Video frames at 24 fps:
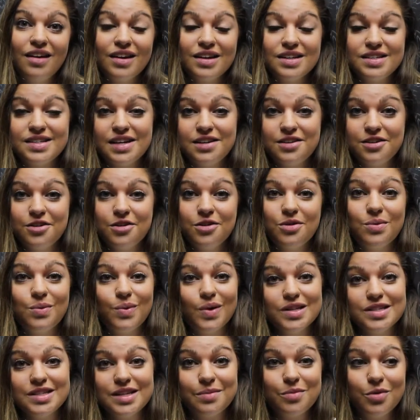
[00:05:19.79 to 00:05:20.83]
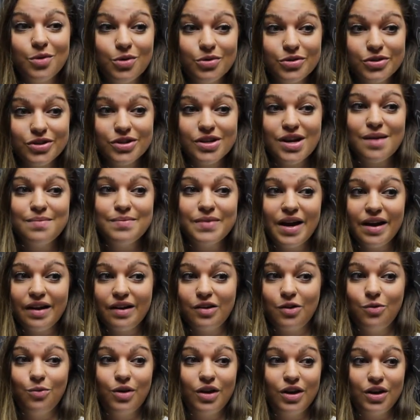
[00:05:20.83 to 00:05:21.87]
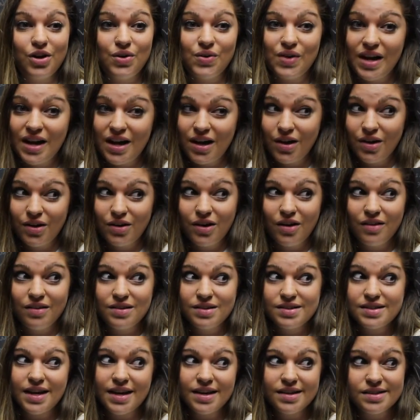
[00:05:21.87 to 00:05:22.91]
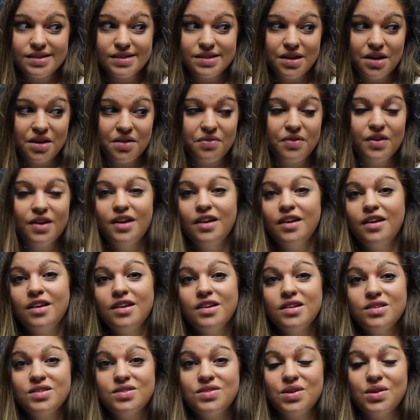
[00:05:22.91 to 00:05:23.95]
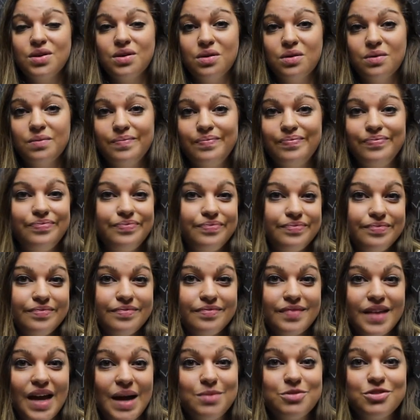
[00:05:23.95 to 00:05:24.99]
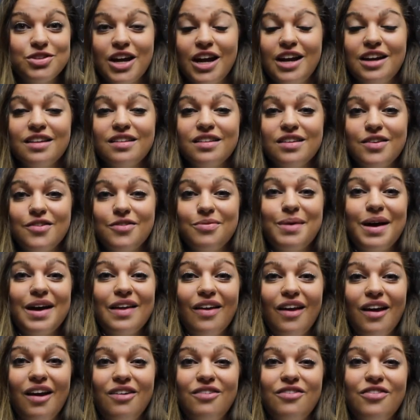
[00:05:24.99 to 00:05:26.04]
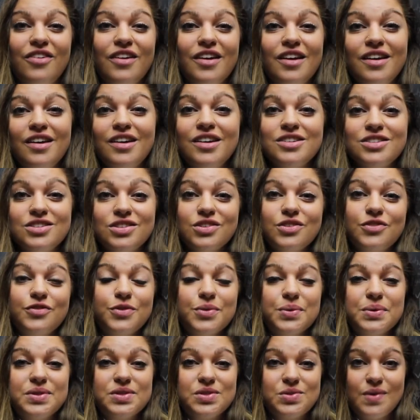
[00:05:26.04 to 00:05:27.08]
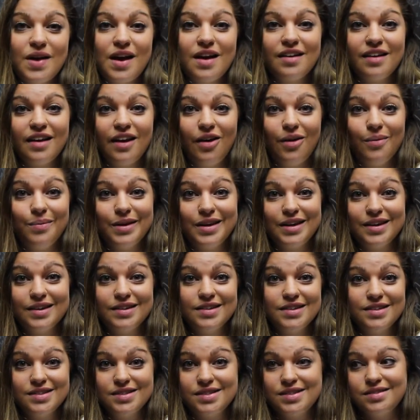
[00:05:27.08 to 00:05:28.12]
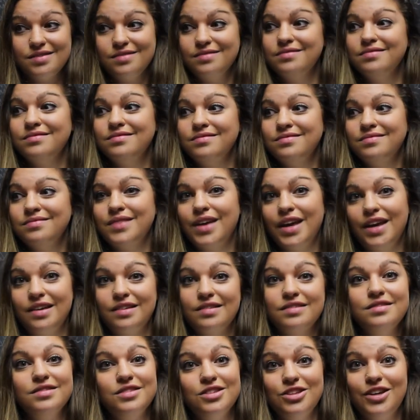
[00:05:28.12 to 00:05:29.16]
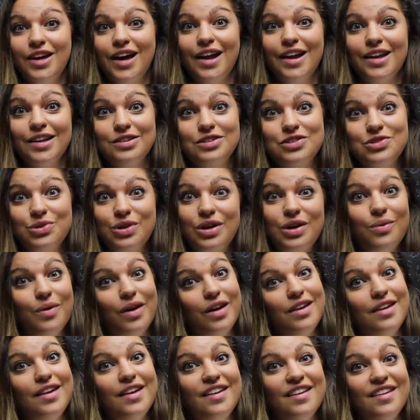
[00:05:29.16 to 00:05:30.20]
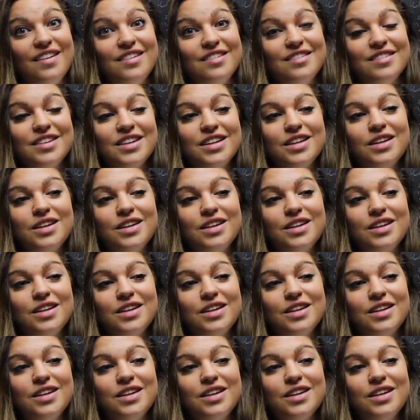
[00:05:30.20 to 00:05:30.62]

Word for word: Because I know once I'm older, I'm not gonna wanna go out and all this kind of stuff. So I'm trying to live my life to the fullest right now because, hey, you gotta enjoy it while you can.